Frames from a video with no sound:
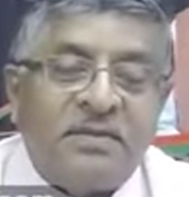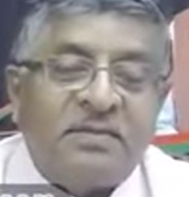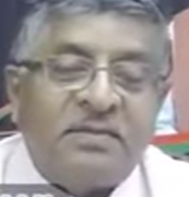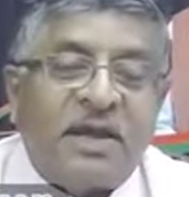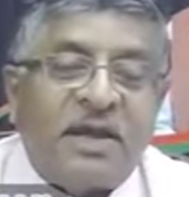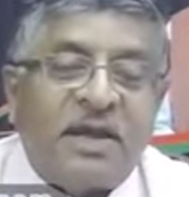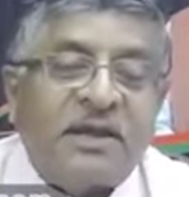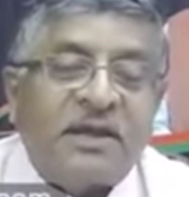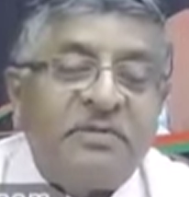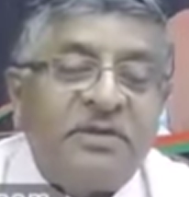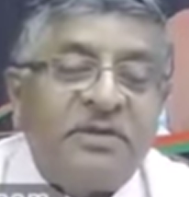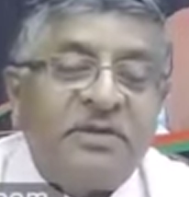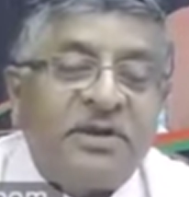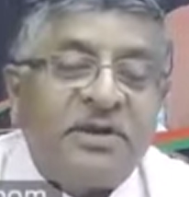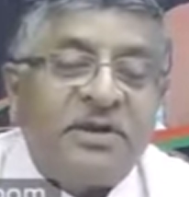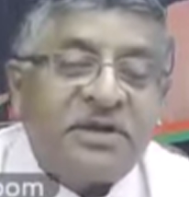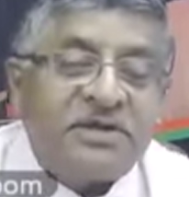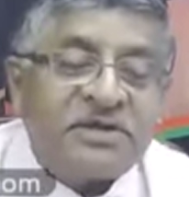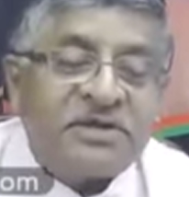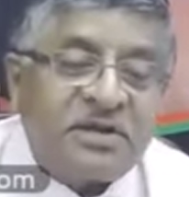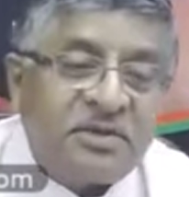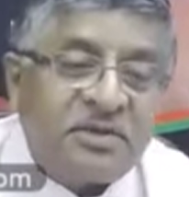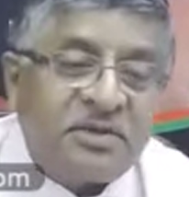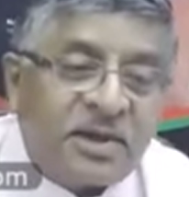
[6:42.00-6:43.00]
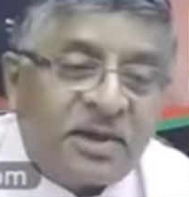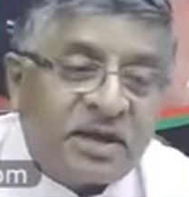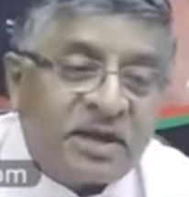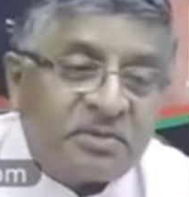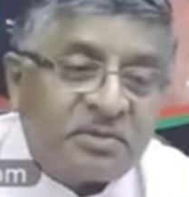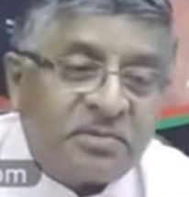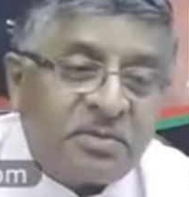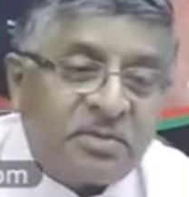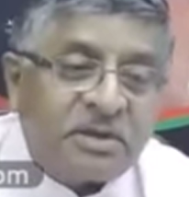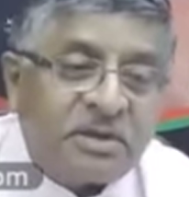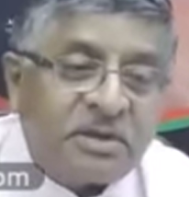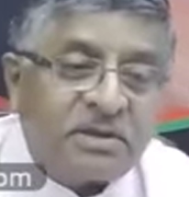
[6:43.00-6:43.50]
In my communication
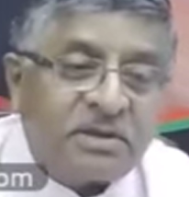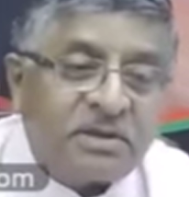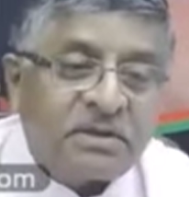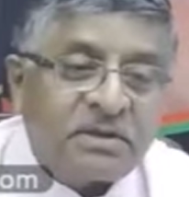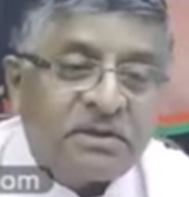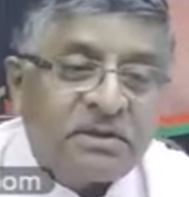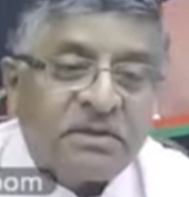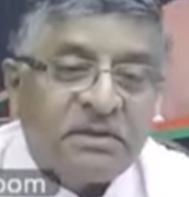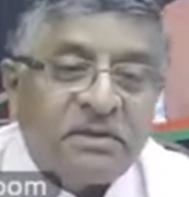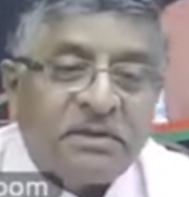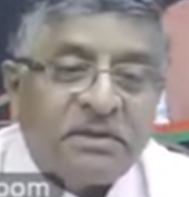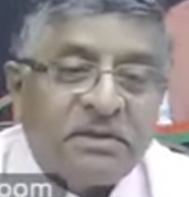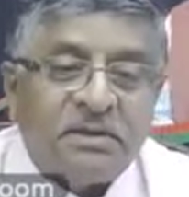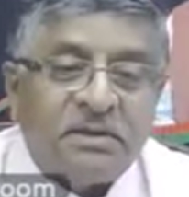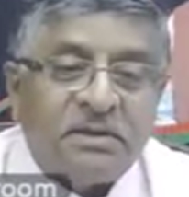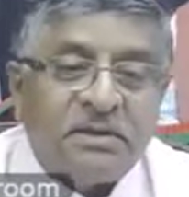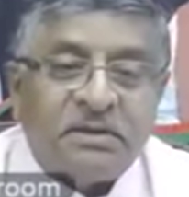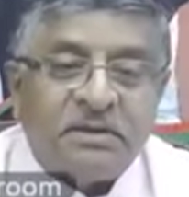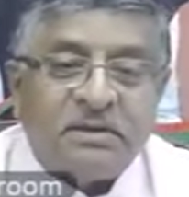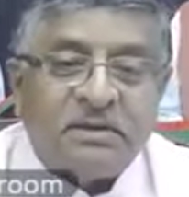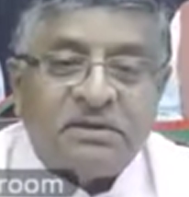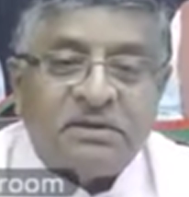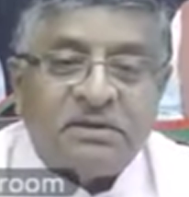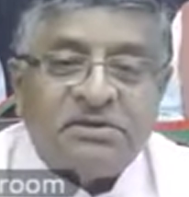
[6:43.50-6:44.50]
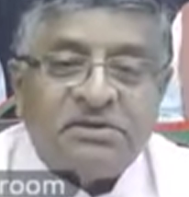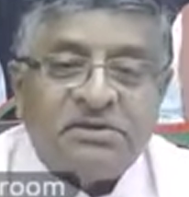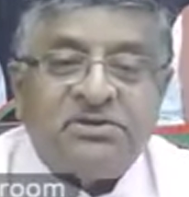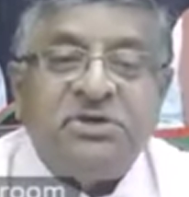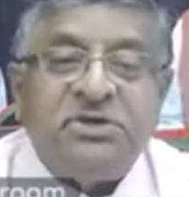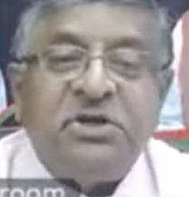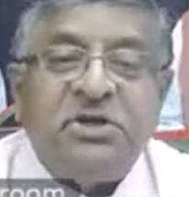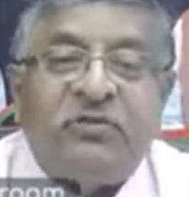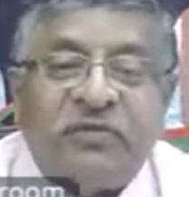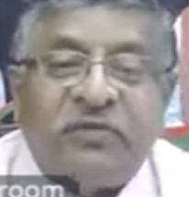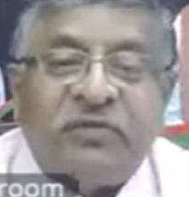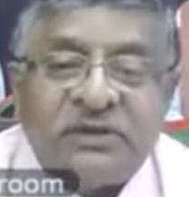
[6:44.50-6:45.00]
department,
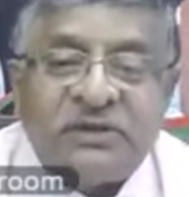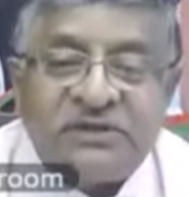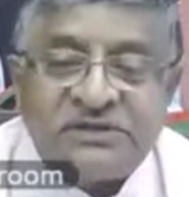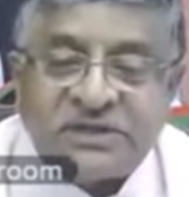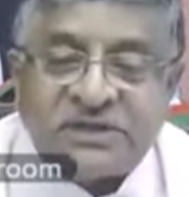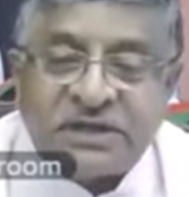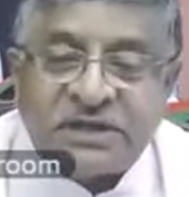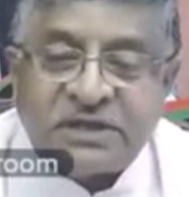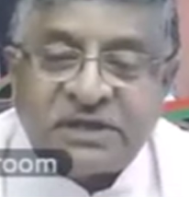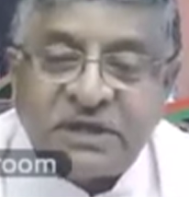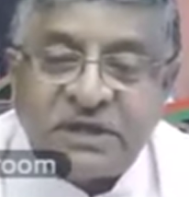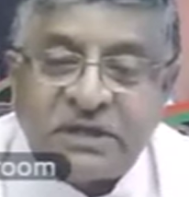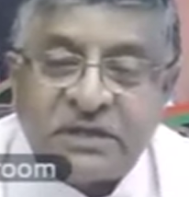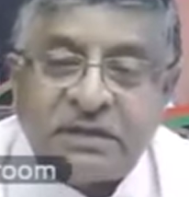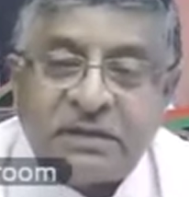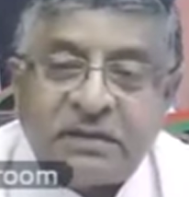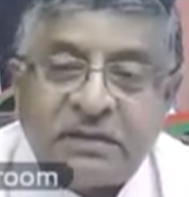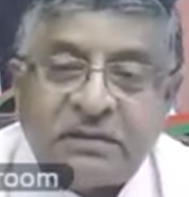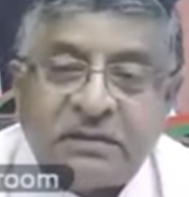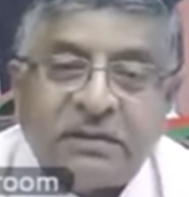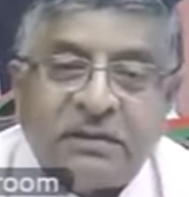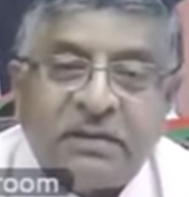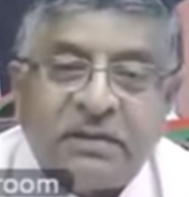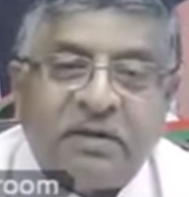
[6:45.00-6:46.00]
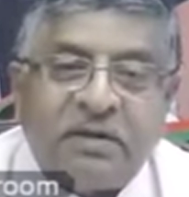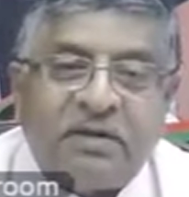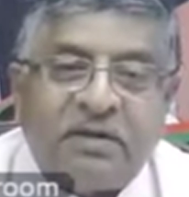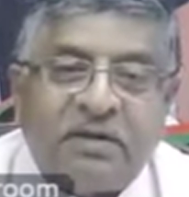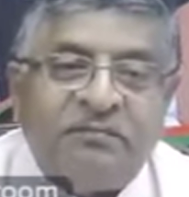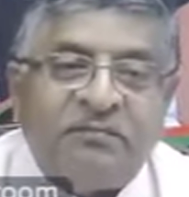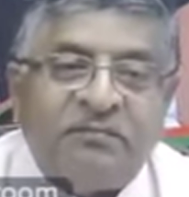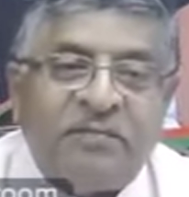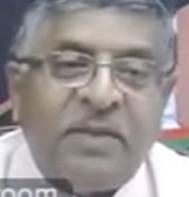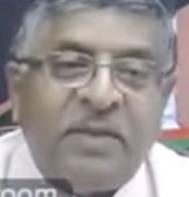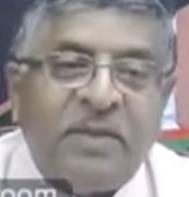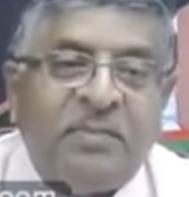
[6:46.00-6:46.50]
geofencing
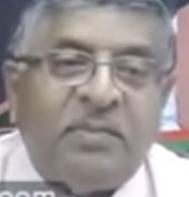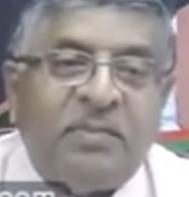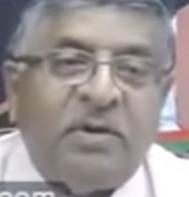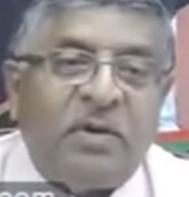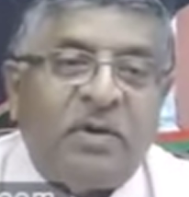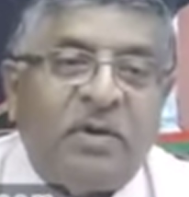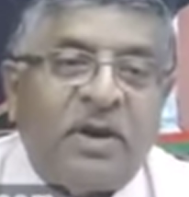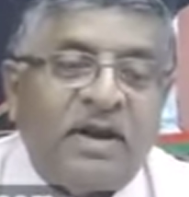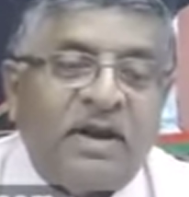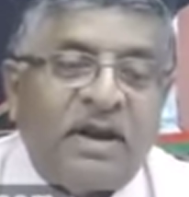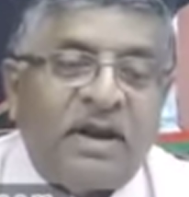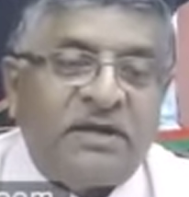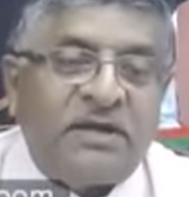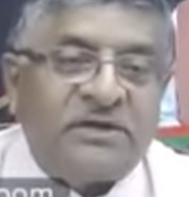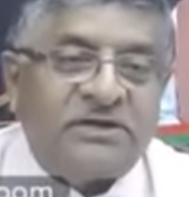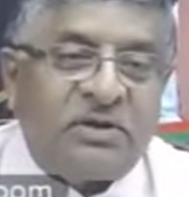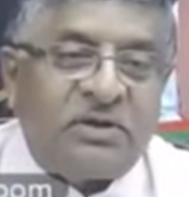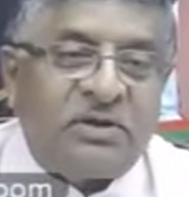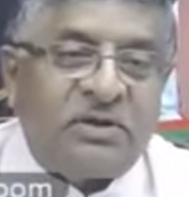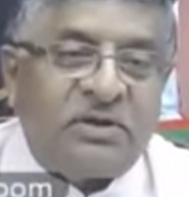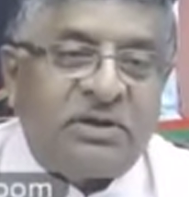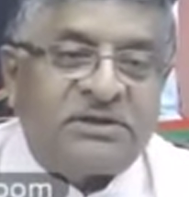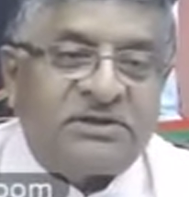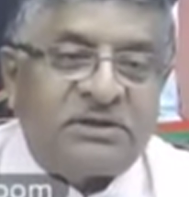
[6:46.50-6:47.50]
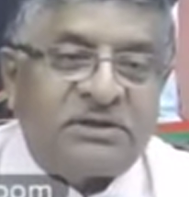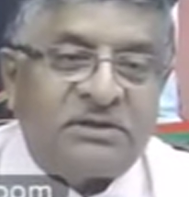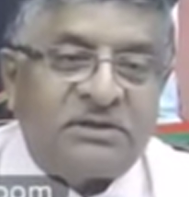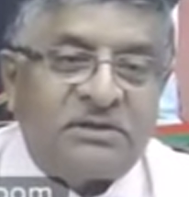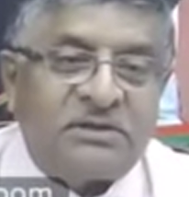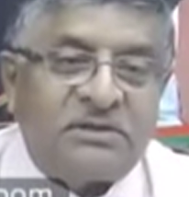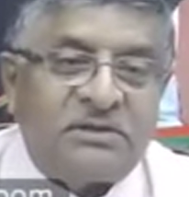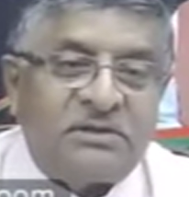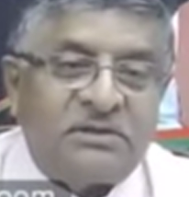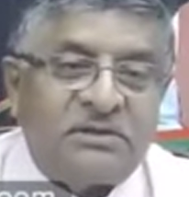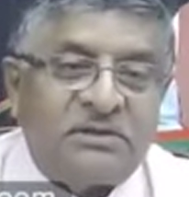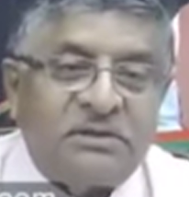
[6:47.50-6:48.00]
of people who are in
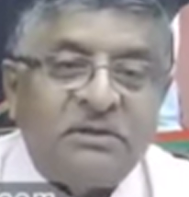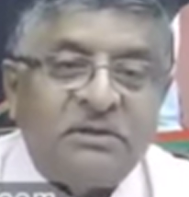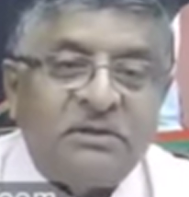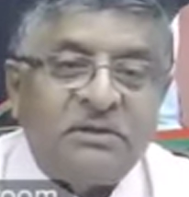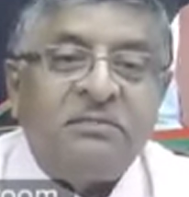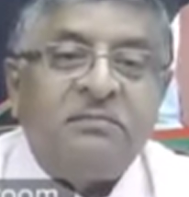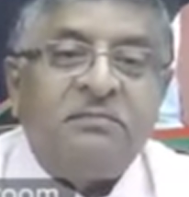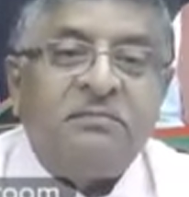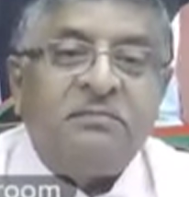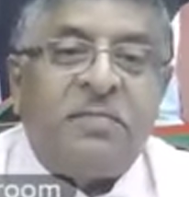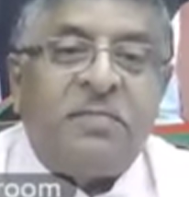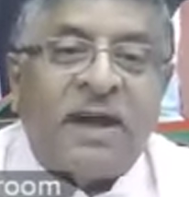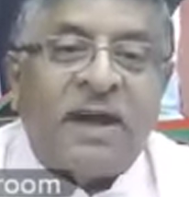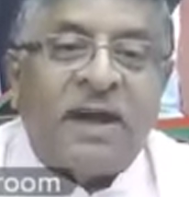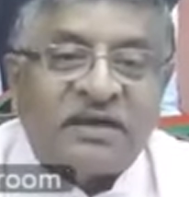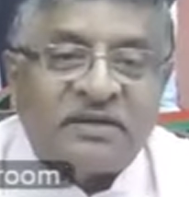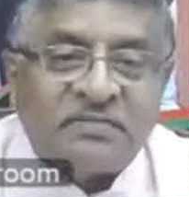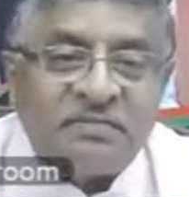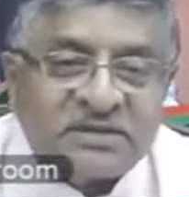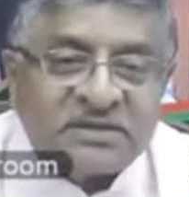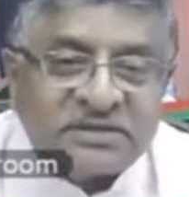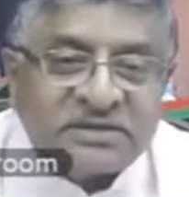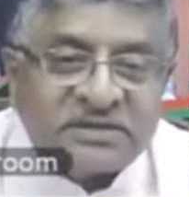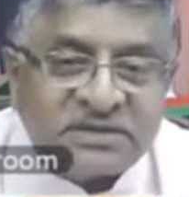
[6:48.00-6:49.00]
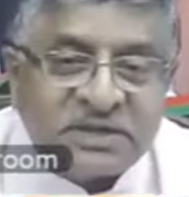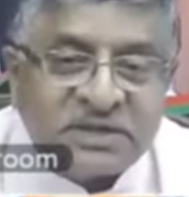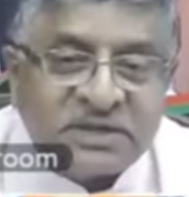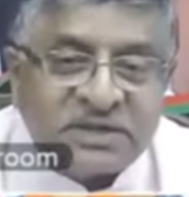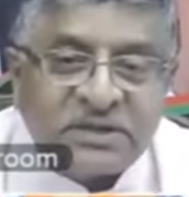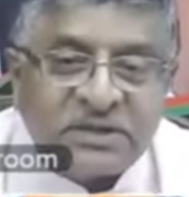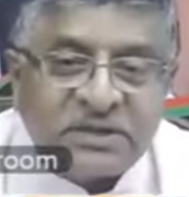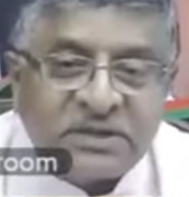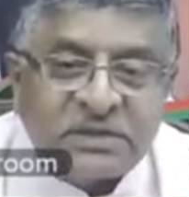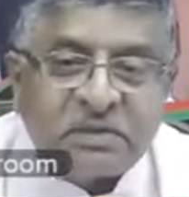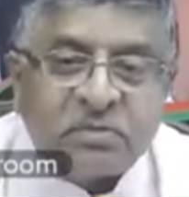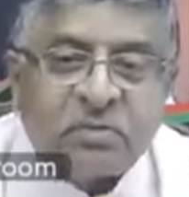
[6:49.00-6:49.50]
isolation, bulk
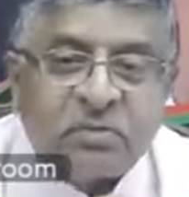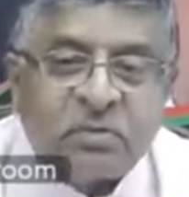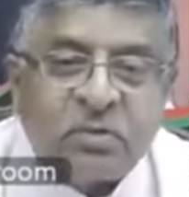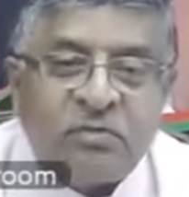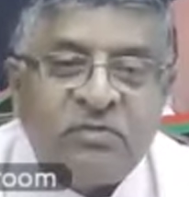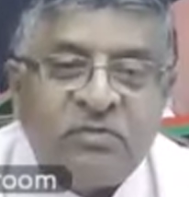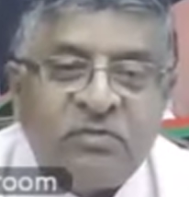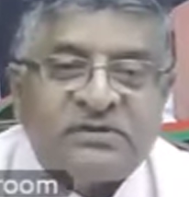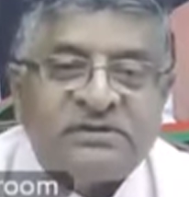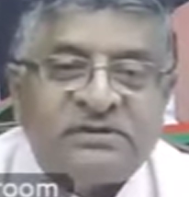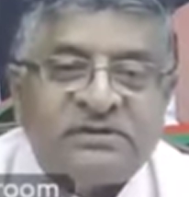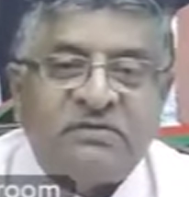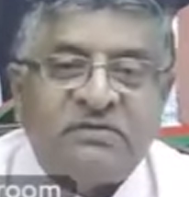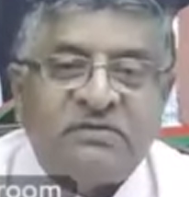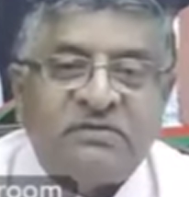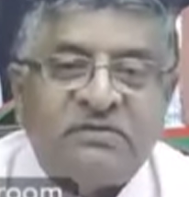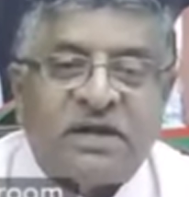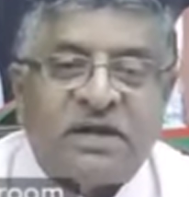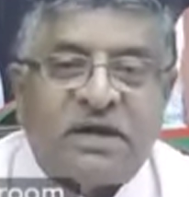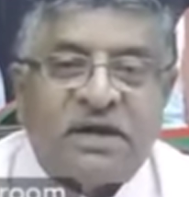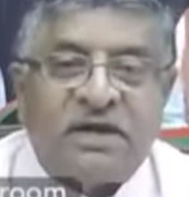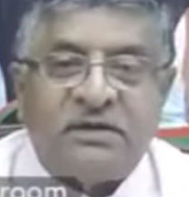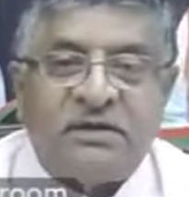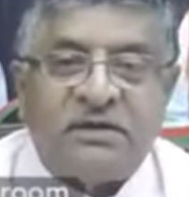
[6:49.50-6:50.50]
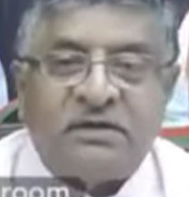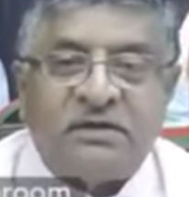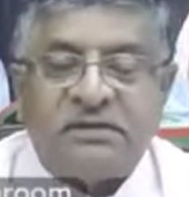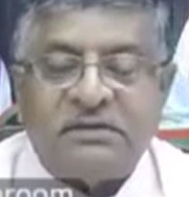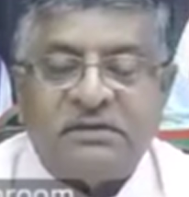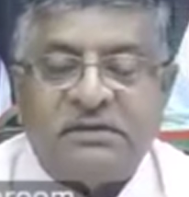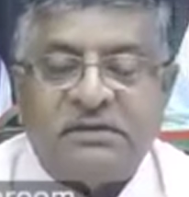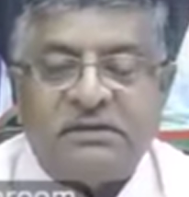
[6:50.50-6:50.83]
messaging to COVID Savdhan.